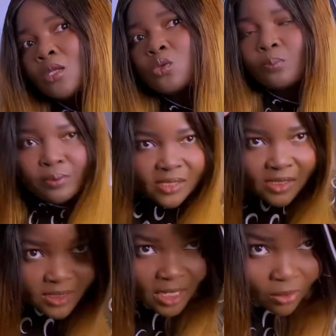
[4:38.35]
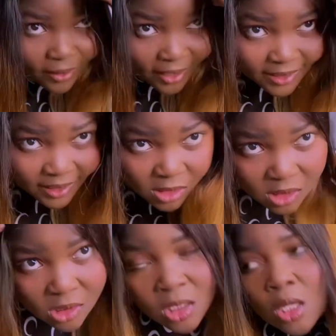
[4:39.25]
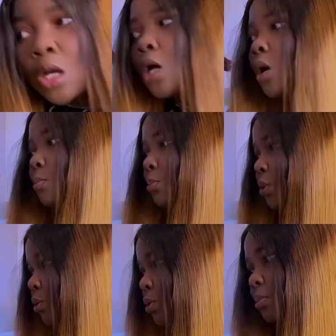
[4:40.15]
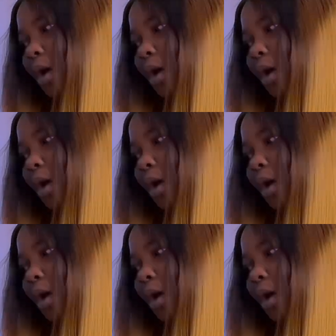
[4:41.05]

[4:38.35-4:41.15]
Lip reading: to press it down, get this new